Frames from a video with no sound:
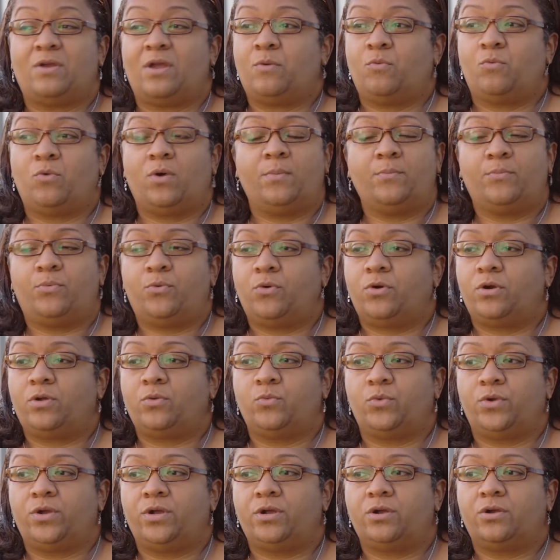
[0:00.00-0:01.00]
at one
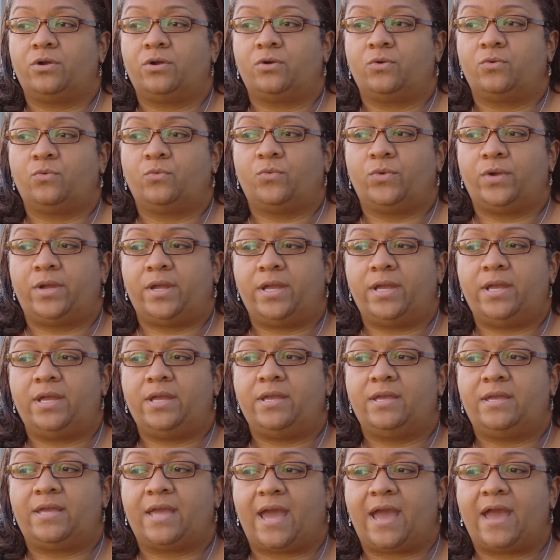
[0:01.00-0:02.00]
point
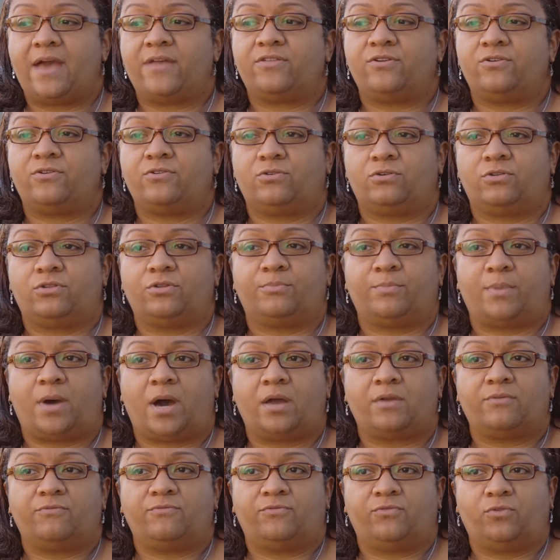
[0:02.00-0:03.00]
we gathered on the
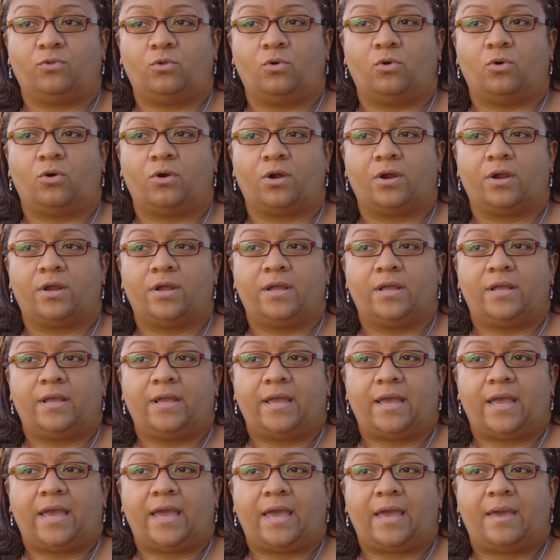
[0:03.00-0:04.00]
bottom floor,
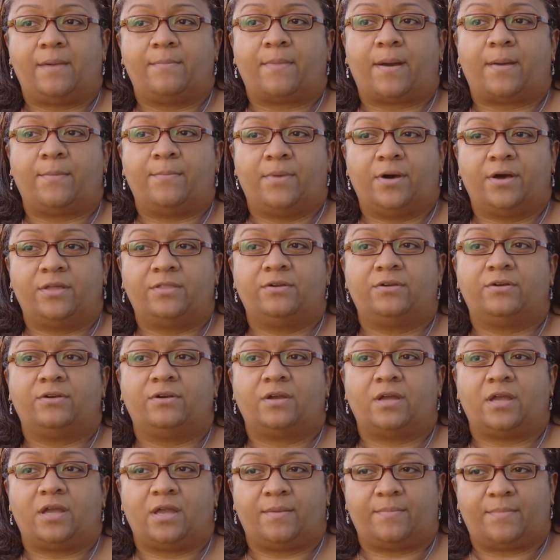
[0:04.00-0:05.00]
and my
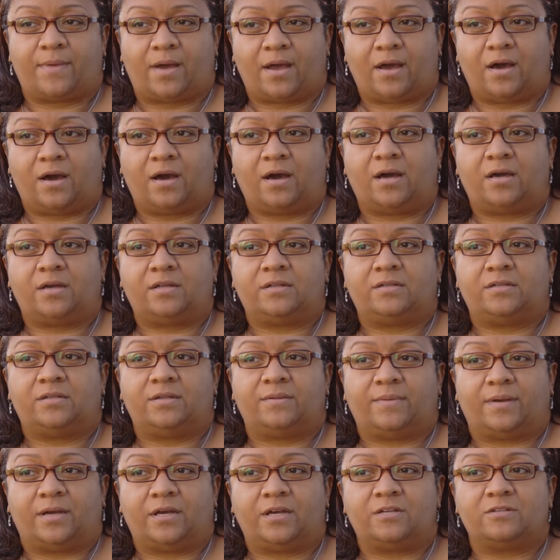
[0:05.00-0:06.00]
mother and my aunt
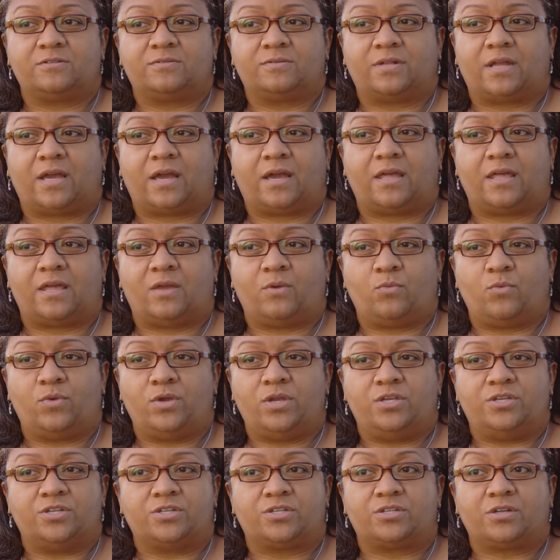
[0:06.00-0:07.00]
and my husband and I, and
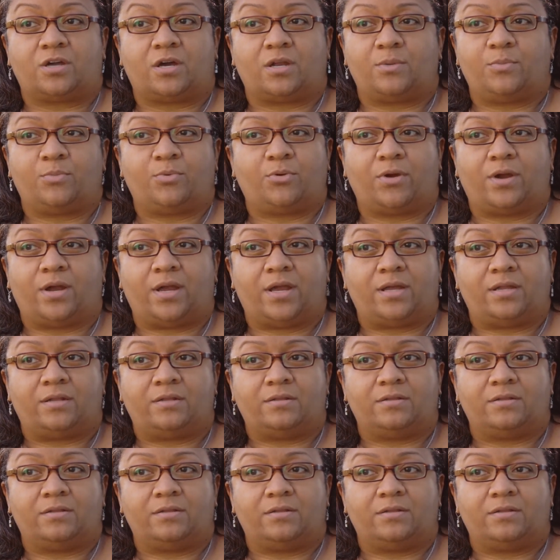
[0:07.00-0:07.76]
we just started praying.